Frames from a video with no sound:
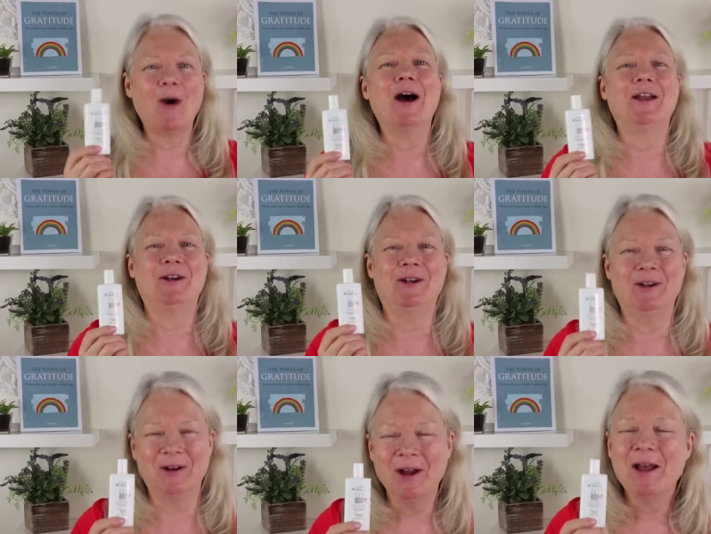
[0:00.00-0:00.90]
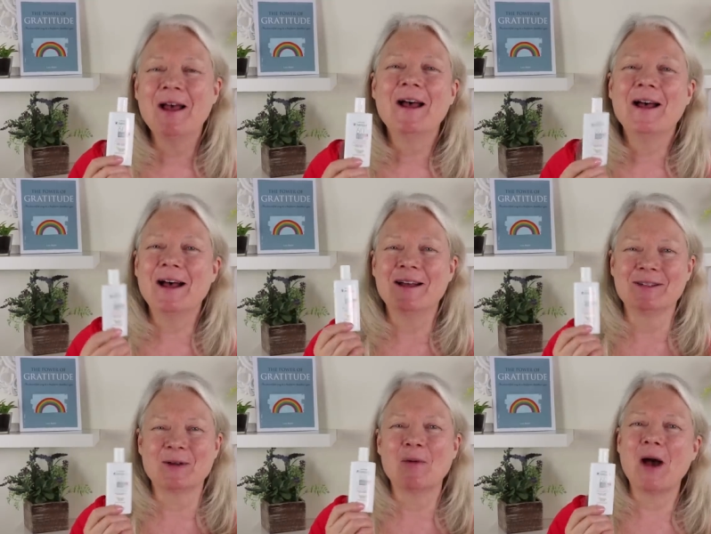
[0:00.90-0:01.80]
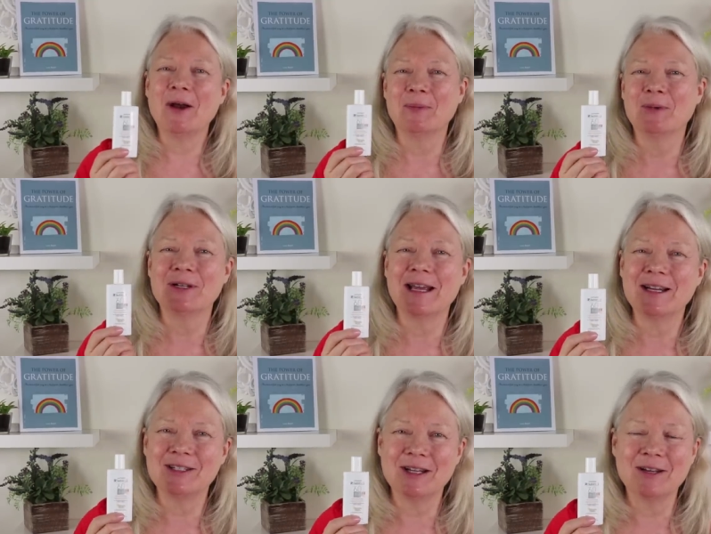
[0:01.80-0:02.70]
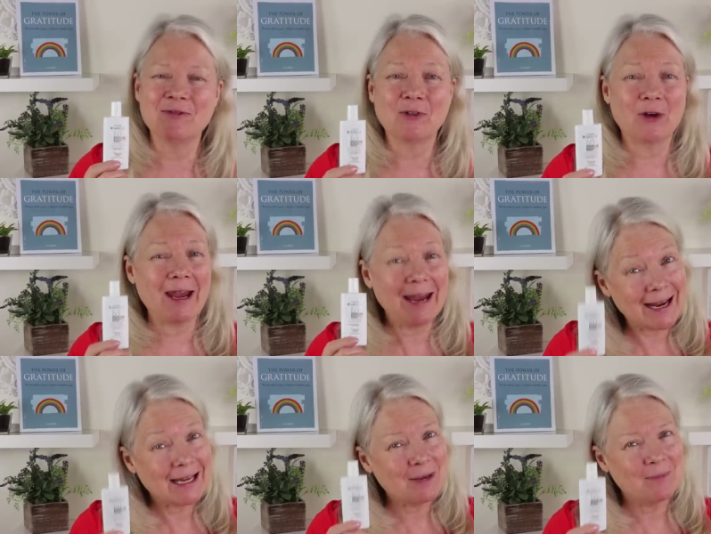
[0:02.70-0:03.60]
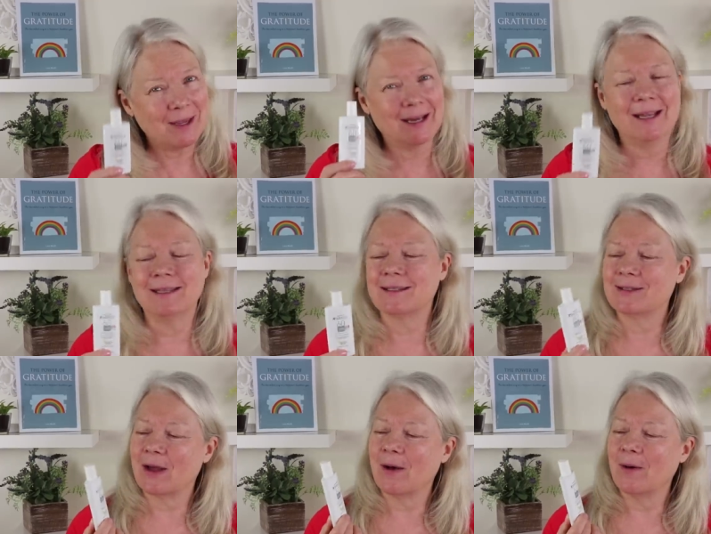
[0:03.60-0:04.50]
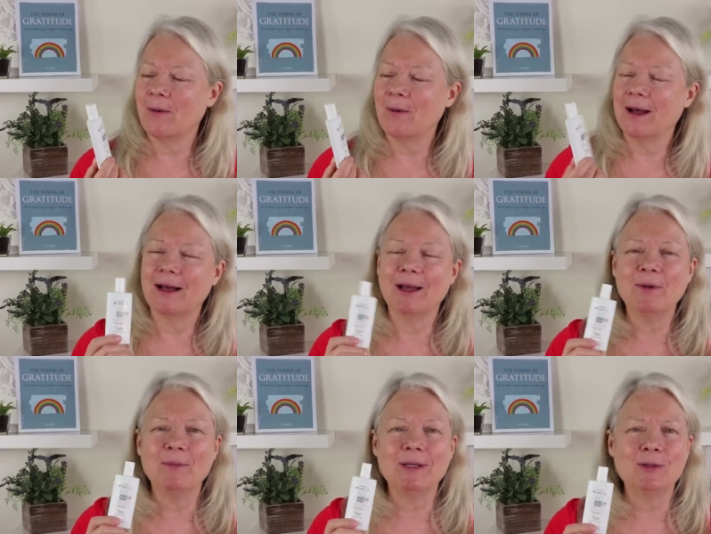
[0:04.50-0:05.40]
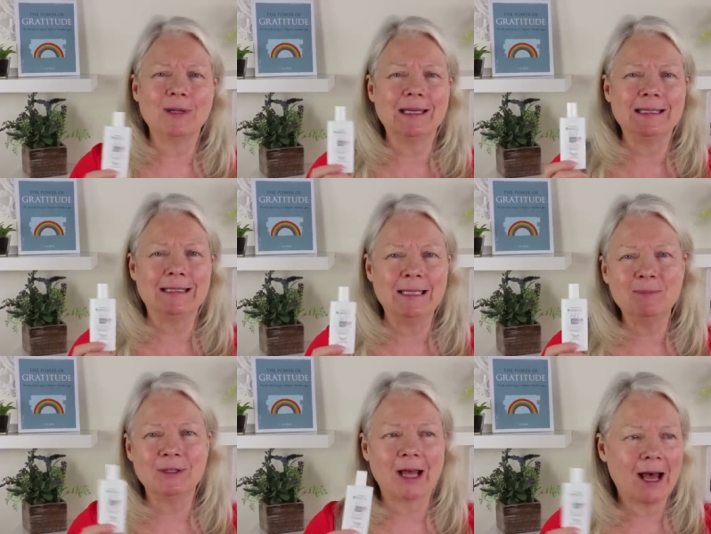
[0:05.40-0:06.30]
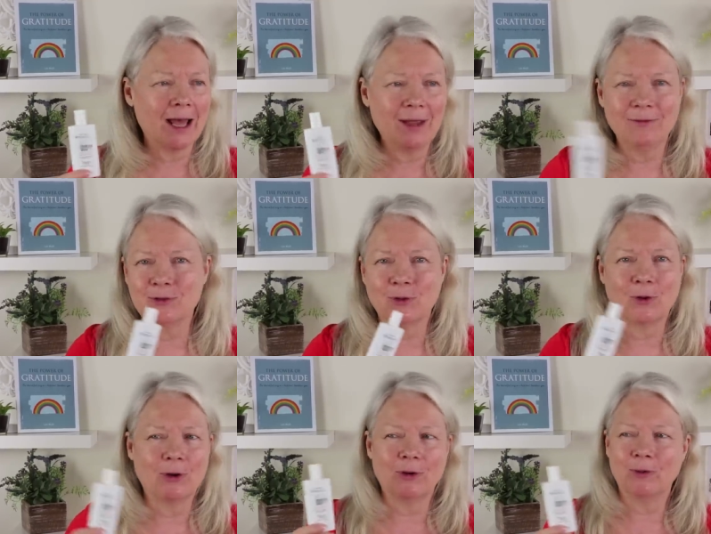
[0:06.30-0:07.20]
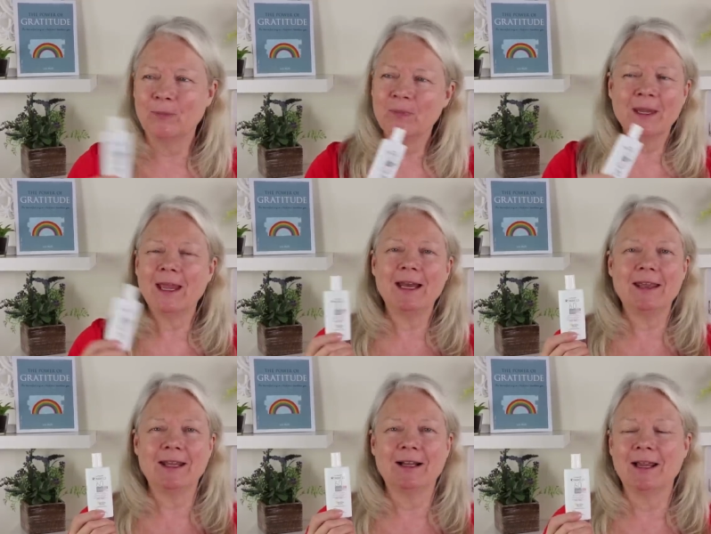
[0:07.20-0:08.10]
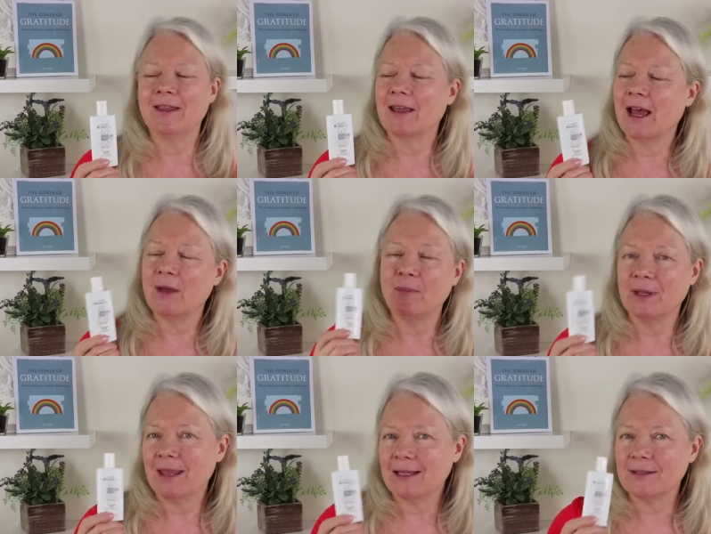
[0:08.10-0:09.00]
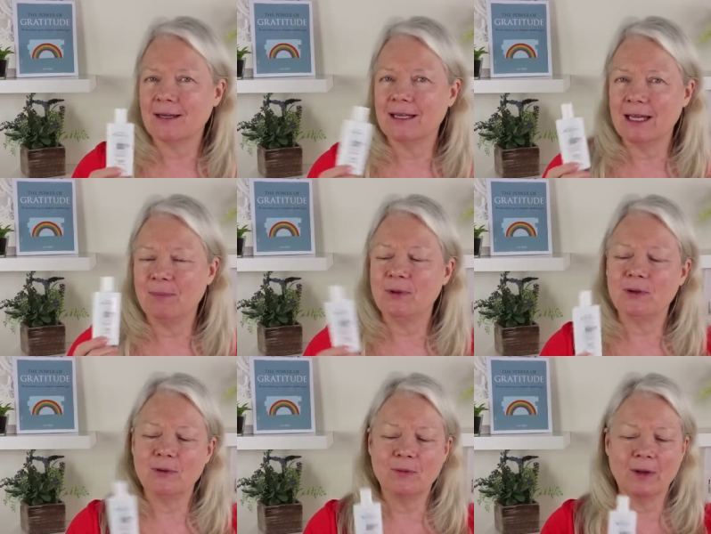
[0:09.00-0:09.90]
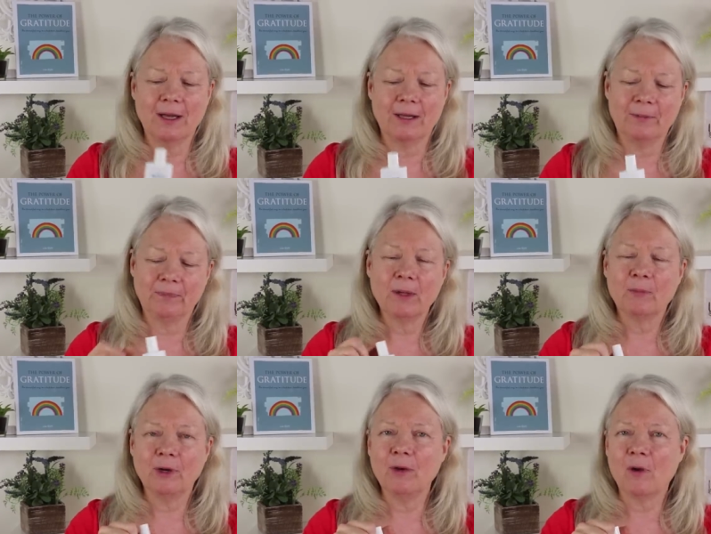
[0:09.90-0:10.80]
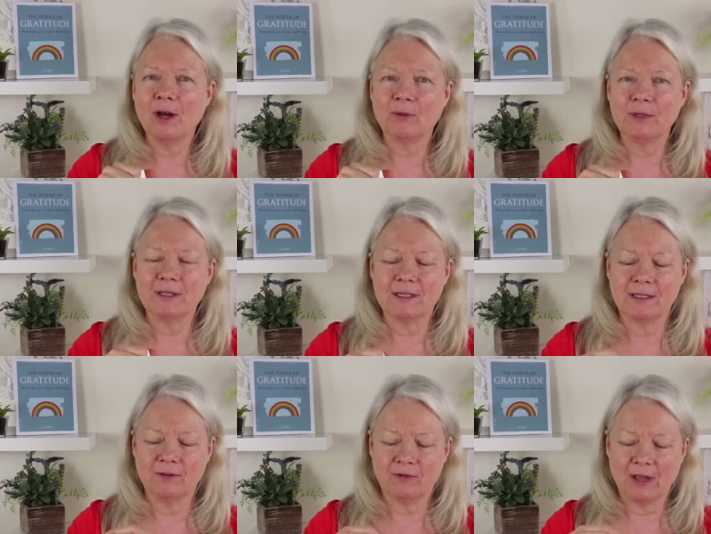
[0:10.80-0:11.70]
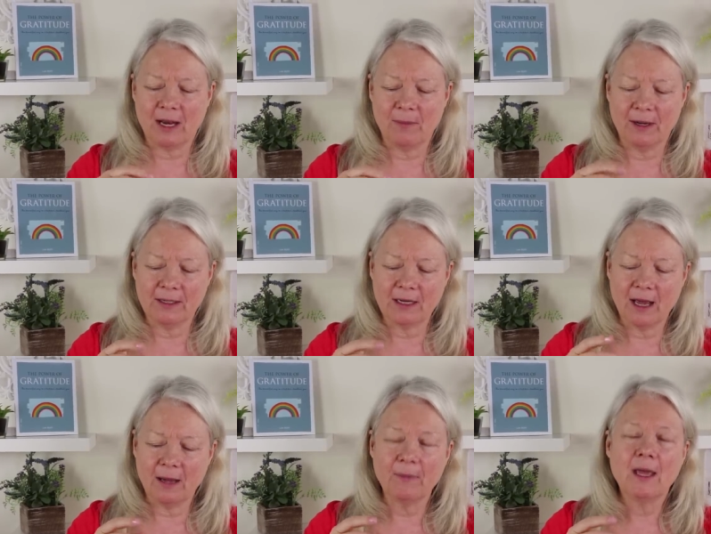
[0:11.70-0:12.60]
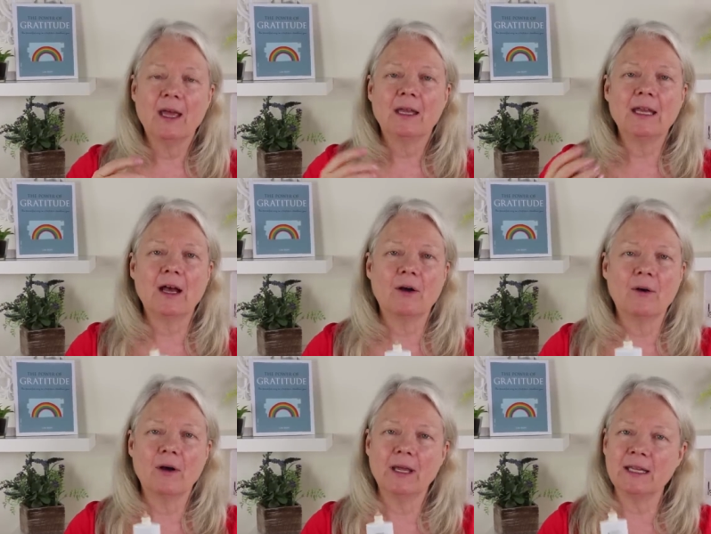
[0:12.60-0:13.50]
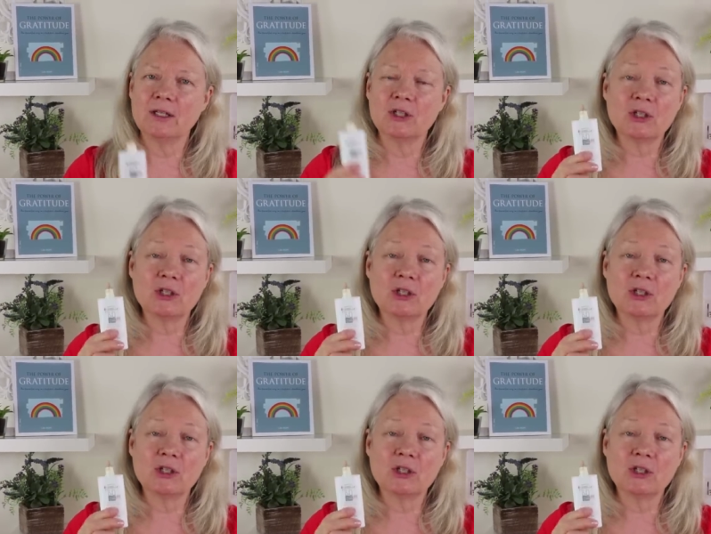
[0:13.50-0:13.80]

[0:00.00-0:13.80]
water, uh, so water protection for 80 minutes. So uh, I wouldn't be doing deep dives or anything like that, but that's gonna keep you um, pretty water resistant for that amount of time. Now, it's